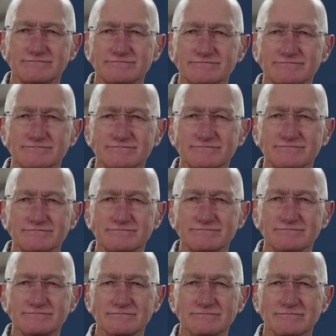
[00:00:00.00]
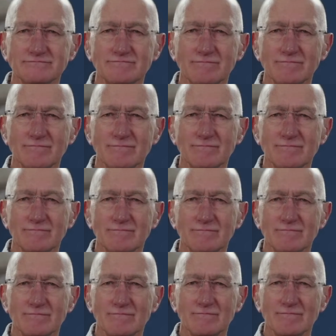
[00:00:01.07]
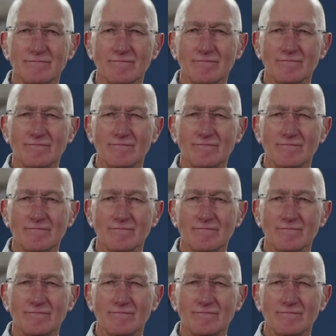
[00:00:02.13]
Nothing is said.